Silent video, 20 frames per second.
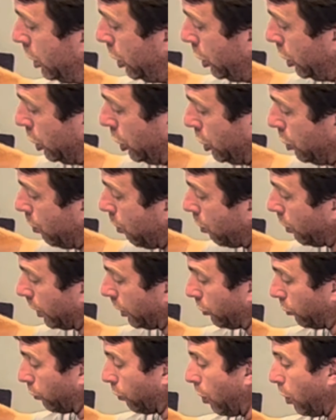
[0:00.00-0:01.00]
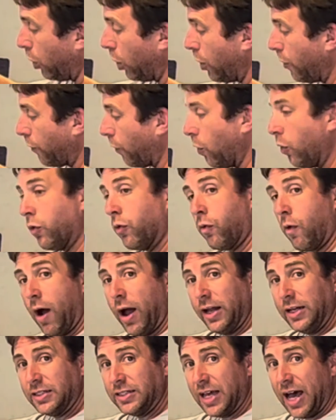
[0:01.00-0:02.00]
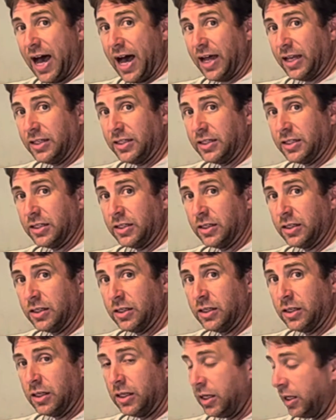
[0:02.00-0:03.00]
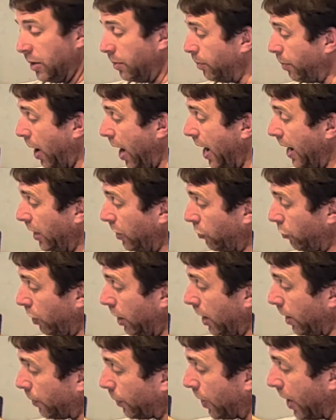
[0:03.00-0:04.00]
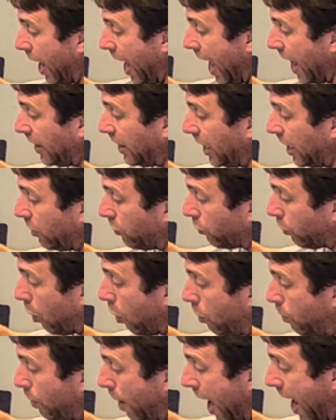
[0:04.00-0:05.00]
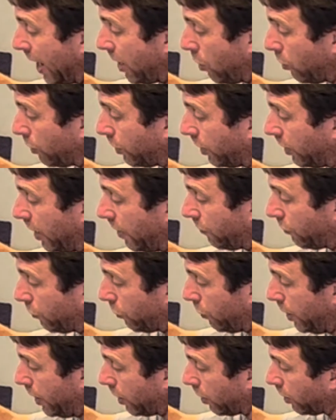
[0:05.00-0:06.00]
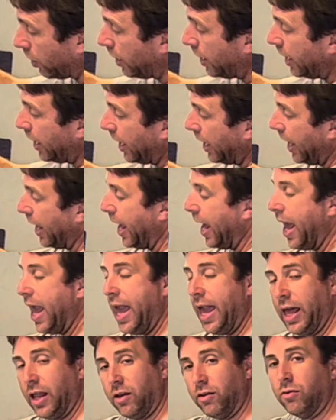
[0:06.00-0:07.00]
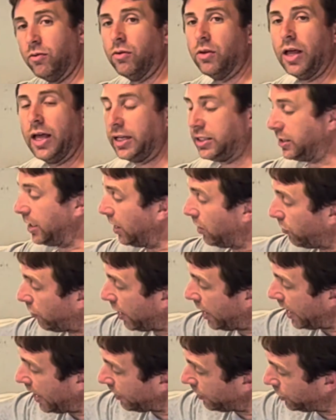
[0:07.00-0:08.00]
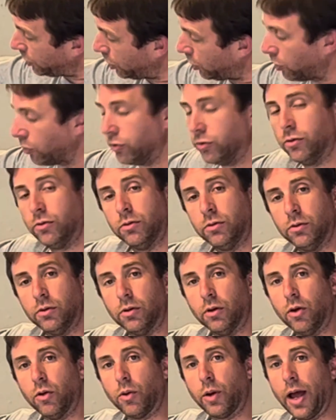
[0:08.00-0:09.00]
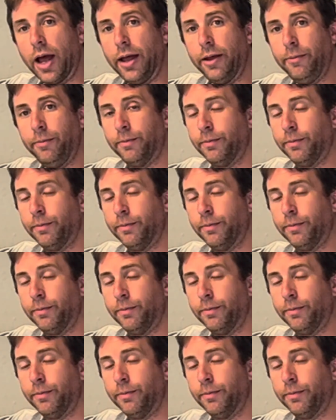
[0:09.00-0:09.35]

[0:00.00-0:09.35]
you want it to roll over on the right sides, bite grip, and then roll back on the left rear and accelerate out the turn. Okay?